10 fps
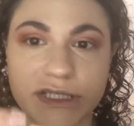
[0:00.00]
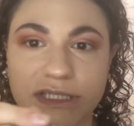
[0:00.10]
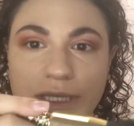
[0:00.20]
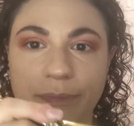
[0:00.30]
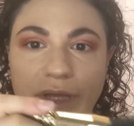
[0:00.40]

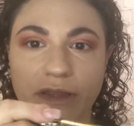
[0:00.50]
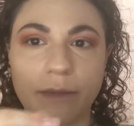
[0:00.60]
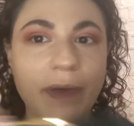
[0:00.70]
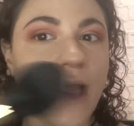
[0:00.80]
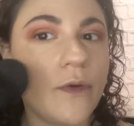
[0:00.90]
dip it in the
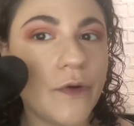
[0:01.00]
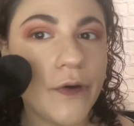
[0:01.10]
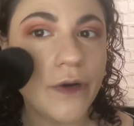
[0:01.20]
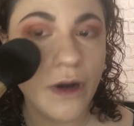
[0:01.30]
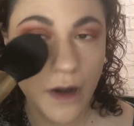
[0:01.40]

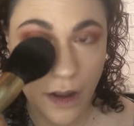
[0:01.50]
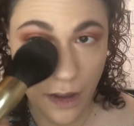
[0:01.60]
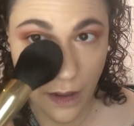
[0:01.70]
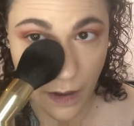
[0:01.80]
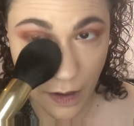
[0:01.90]
powder
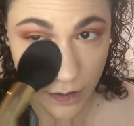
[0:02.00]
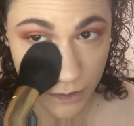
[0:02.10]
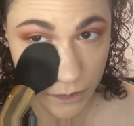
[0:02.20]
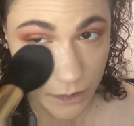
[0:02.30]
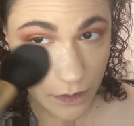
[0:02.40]
and
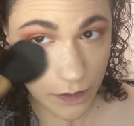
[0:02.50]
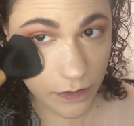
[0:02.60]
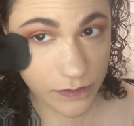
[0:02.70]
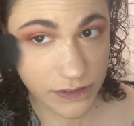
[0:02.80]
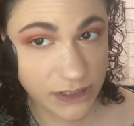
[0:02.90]
start
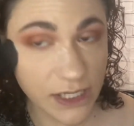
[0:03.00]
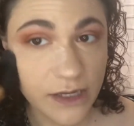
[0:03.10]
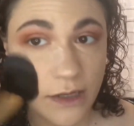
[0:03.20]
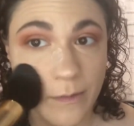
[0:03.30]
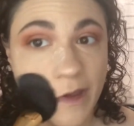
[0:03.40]

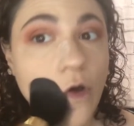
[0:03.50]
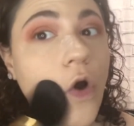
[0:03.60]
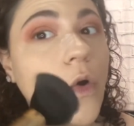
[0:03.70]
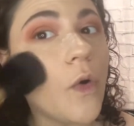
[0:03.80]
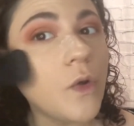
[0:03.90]
setting my
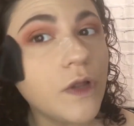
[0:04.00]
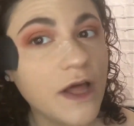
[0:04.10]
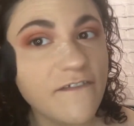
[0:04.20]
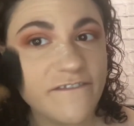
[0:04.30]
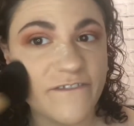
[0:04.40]
whole
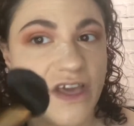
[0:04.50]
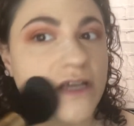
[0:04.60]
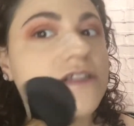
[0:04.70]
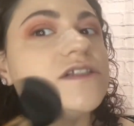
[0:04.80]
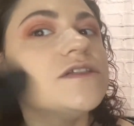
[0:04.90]

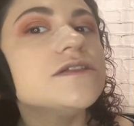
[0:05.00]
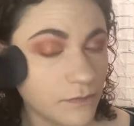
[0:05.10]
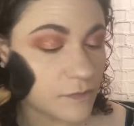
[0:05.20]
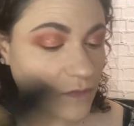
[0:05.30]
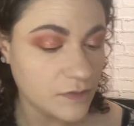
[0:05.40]
face.
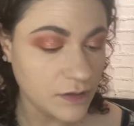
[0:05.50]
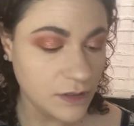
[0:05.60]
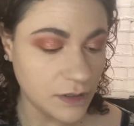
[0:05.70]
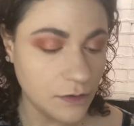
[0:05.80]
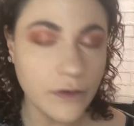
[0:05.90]

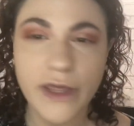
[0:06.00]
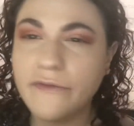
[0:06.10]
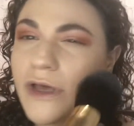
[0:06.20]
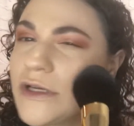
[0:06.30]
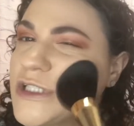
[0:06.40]
I'll give
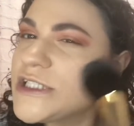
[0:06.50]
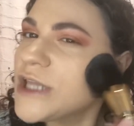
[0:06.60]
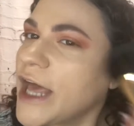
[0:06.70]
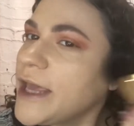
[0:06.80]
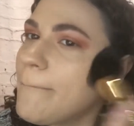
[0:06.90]
it a
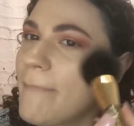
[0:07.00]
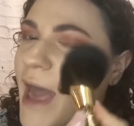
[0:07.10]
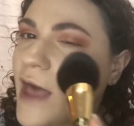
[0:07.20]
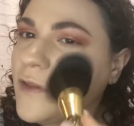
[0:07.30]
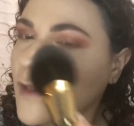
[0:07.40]
slight
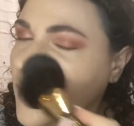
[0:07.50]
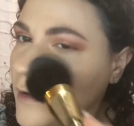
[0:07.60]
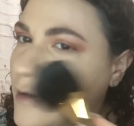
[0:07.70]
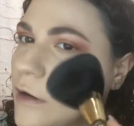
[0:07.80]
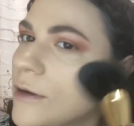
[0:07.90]
matte
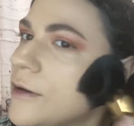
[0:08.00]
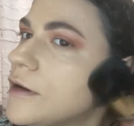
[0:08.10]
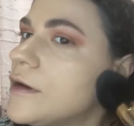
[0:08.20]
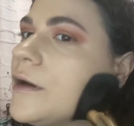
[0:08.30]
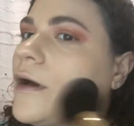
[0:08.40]
look,
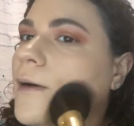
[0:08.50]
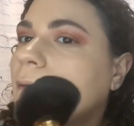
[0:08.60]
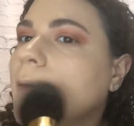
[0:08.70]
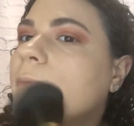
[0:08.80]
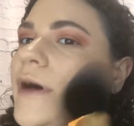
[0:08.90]

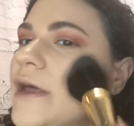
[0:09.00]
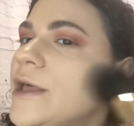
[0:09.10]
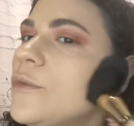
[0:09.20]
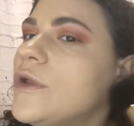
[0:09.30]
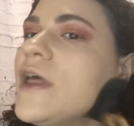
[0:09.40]
but
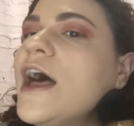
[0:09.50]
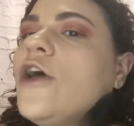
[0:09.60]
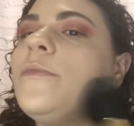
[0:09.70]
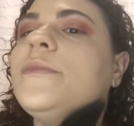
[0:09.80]
it will help,